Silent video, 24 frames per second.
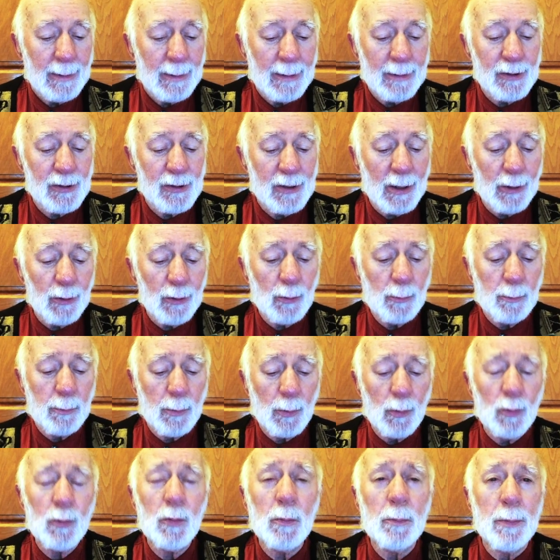a shallow
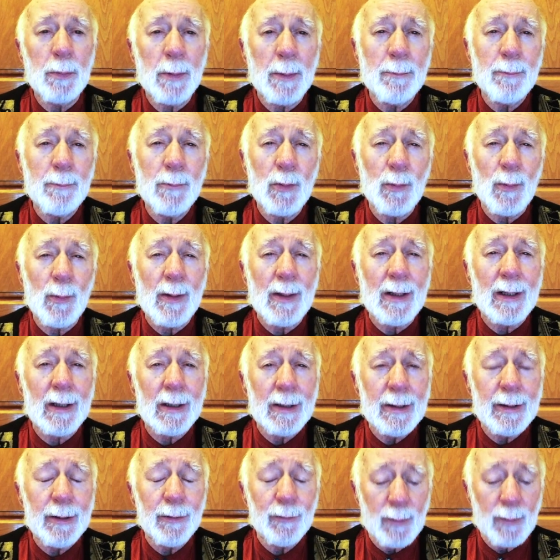bowl brimmed with
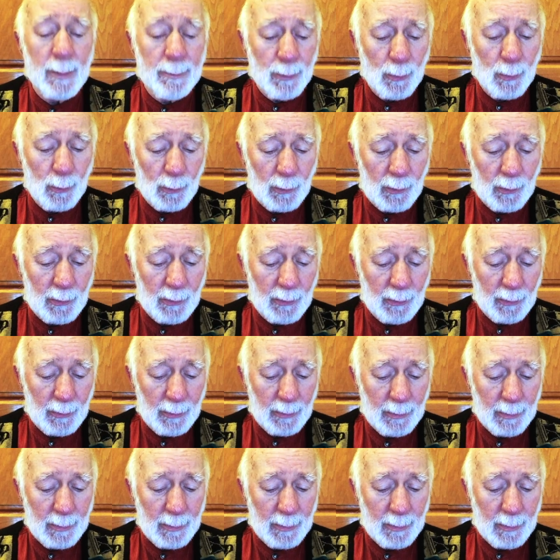clear ripples,